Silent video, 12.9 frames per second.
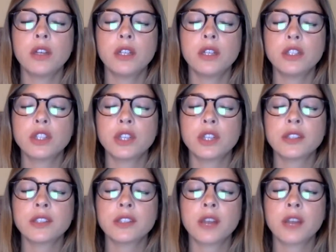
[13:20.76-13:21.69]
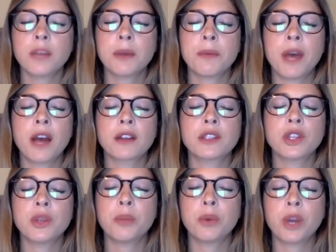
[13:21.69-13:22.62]
just coming back to
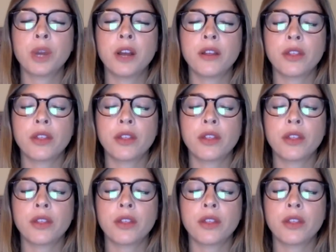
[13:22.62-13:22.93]
the breath,